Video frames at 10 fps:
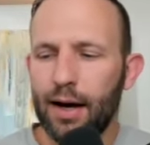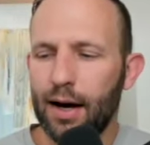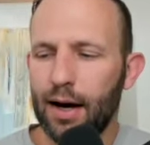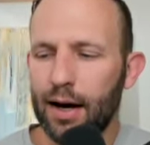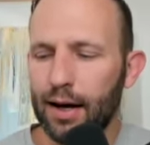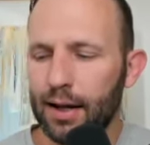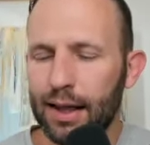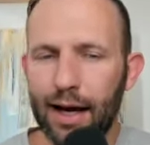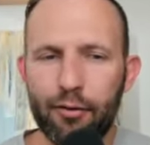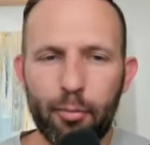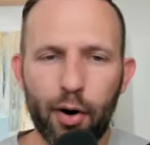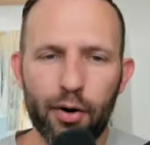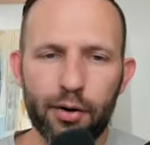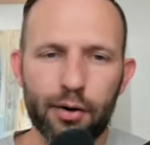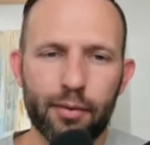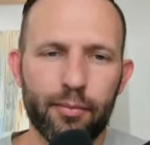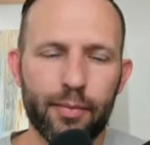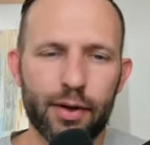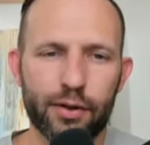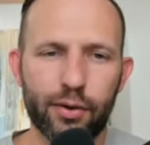uh, life partner
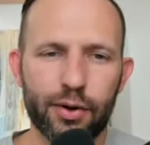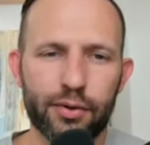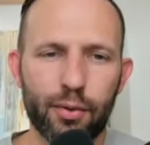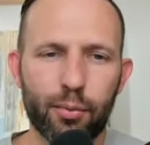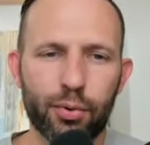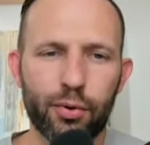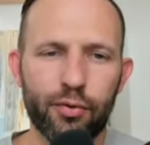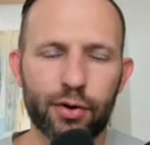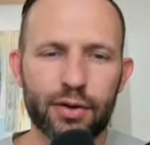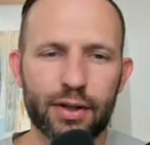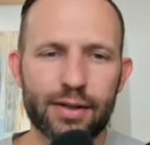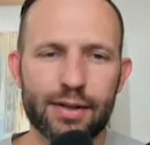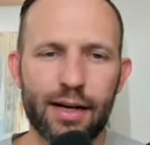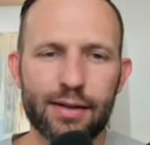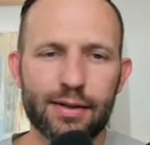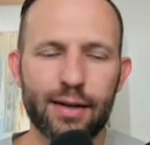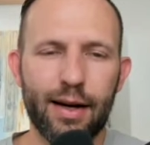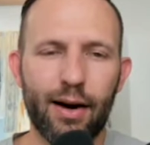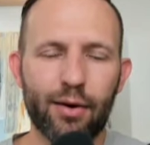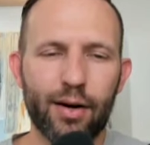is going to improve your success
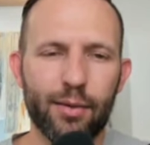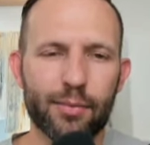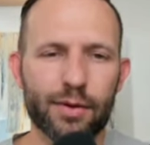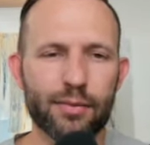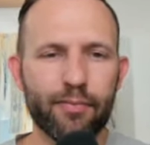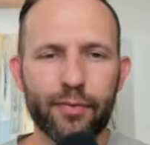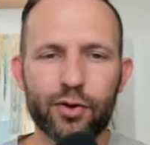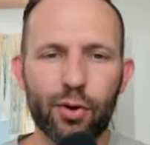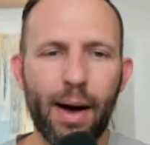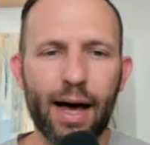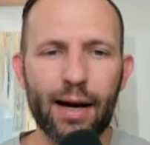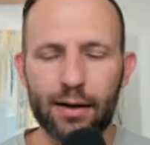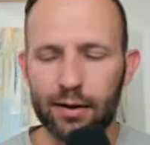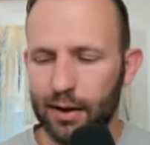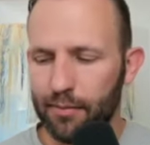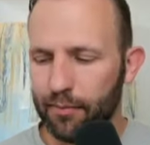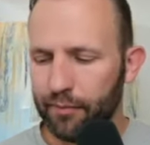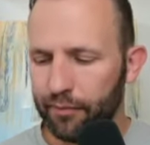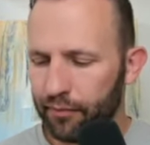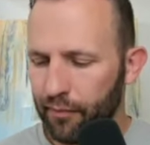and outcomes dramatically.
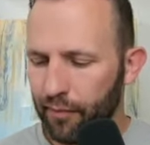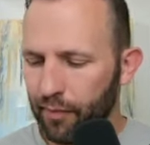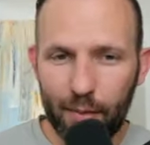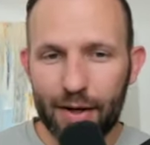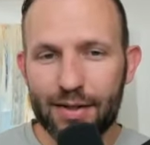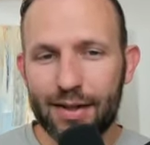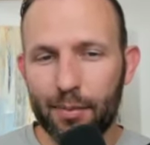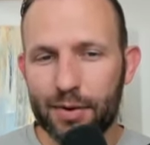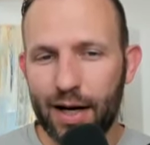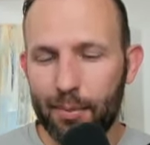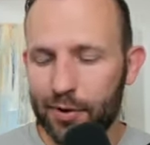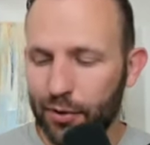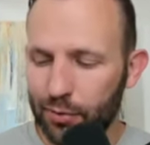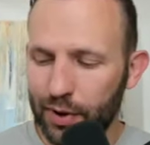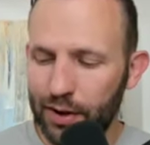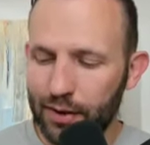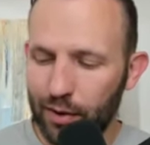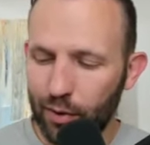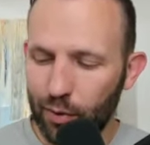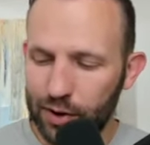I'm going to skip chapter three,
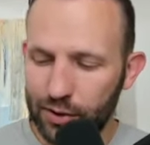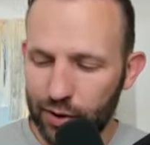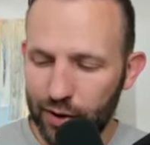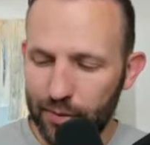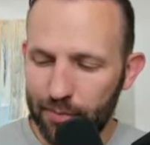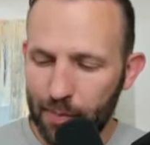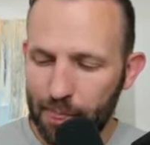though it was good.